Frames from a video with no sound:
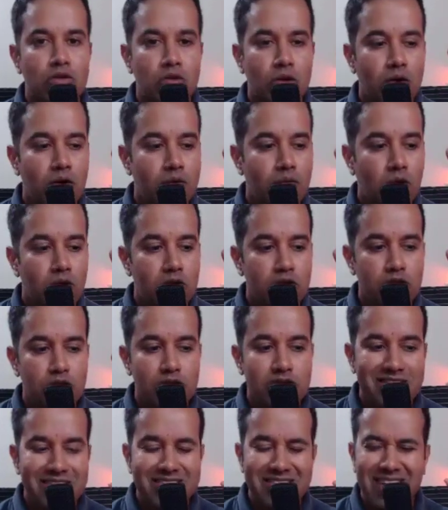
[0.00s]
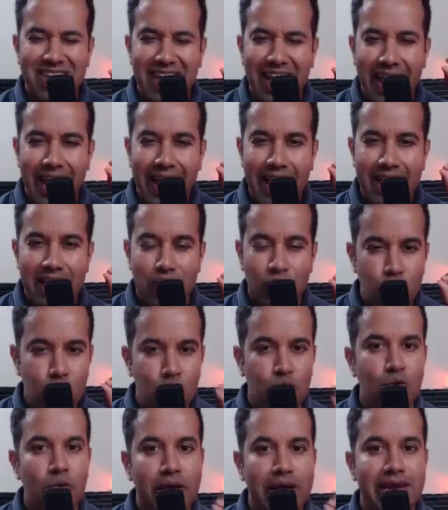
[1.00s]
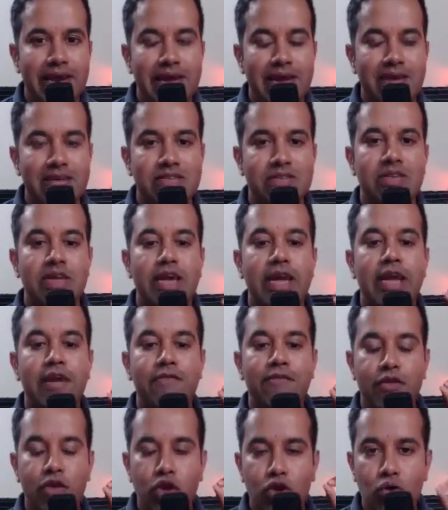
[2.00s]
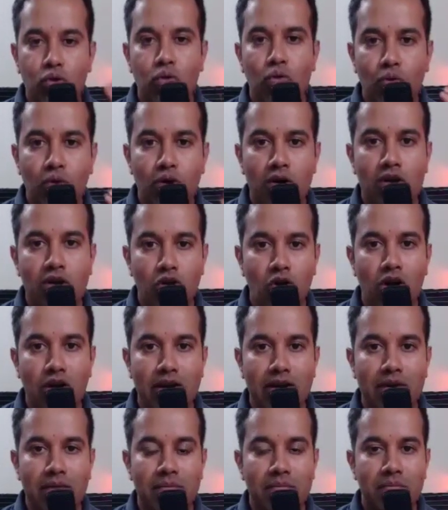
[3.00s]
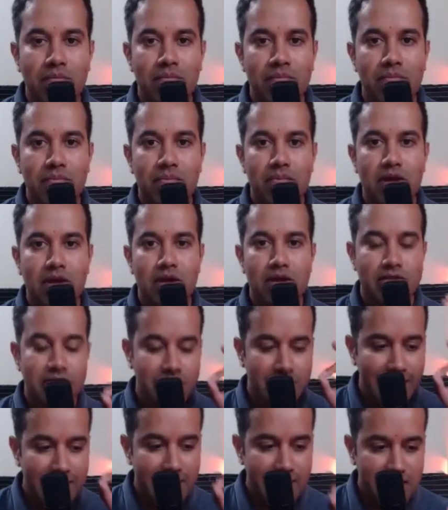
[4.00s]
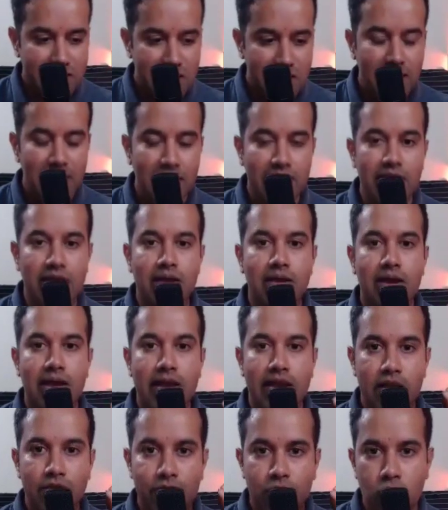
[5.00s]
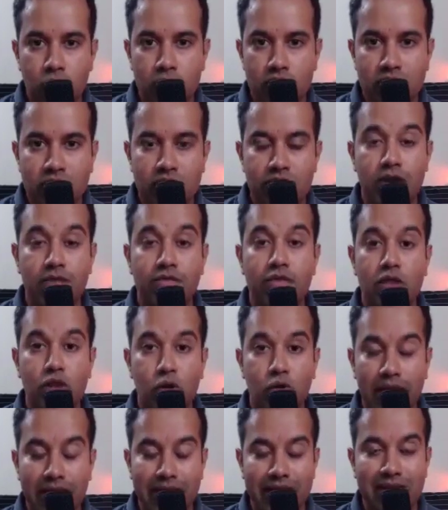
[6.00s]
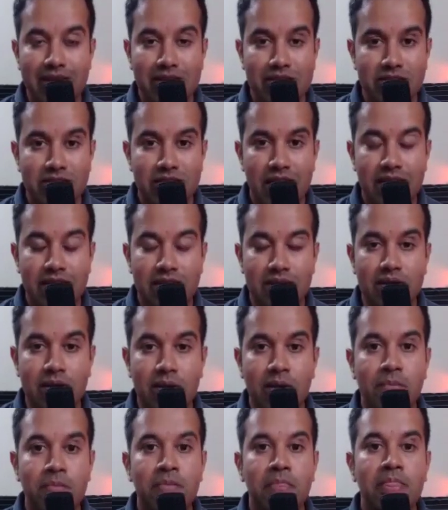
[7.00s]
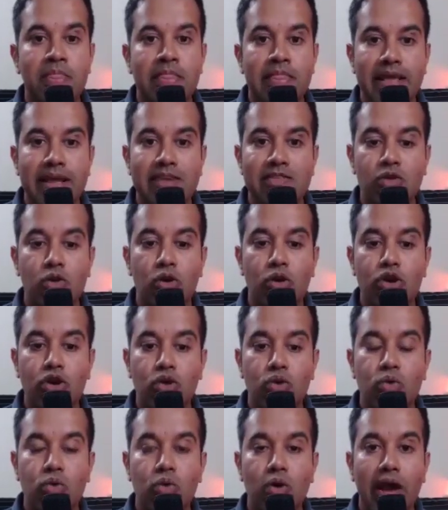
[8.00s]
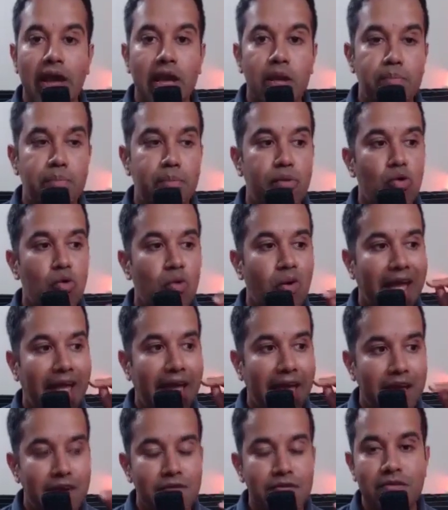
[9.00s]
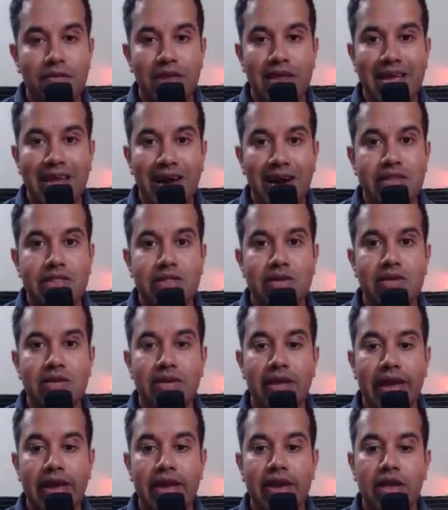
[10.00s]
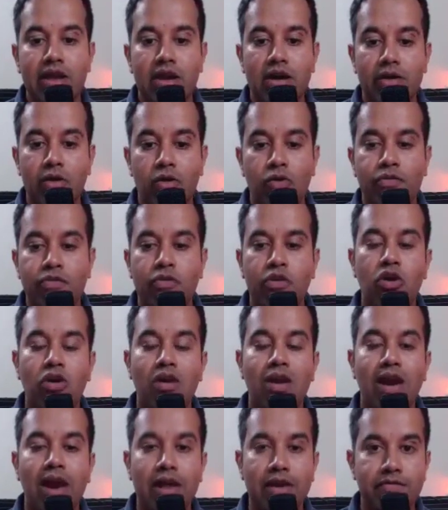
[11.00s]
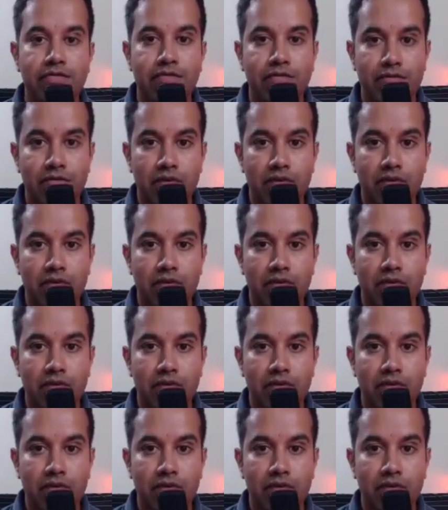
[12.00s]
What are those 2 areas if you work on strategically in a focused way without getting distracted, is going to improve every other area of your life?